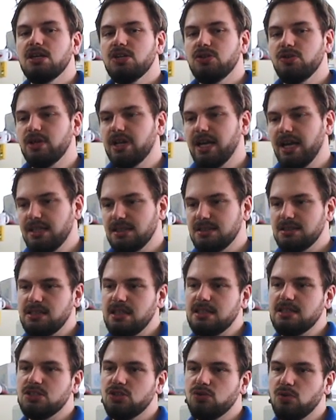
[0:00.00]
you can
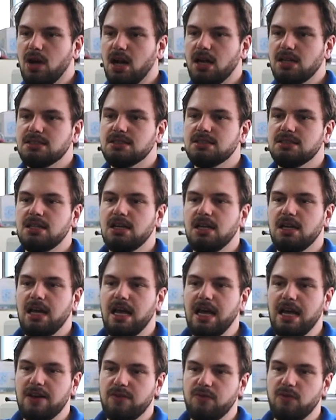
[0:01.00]
send it to us
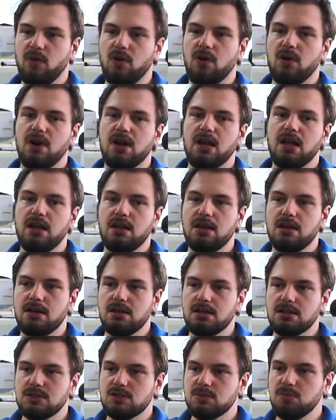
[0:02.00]
and for
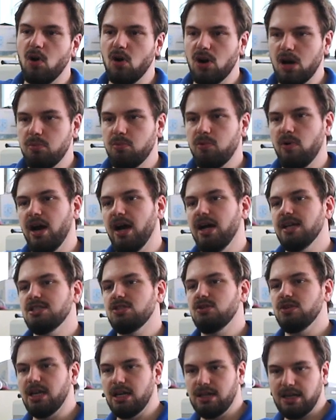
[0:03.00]
a smaller
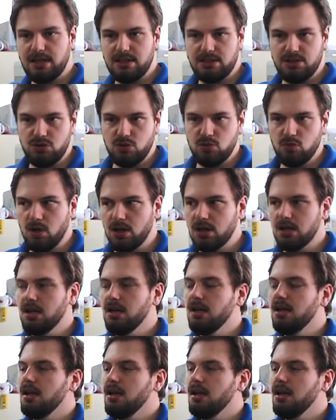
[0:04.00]
price you can get a new one.